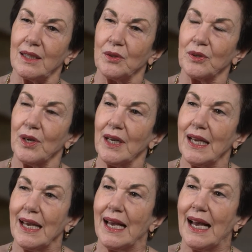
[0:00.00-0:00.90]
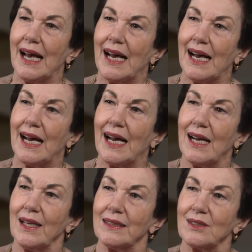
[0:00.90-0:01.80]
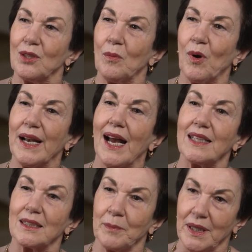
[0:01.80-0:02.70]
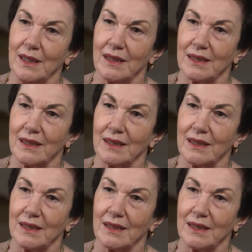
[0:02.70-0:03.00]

you. Someone asked me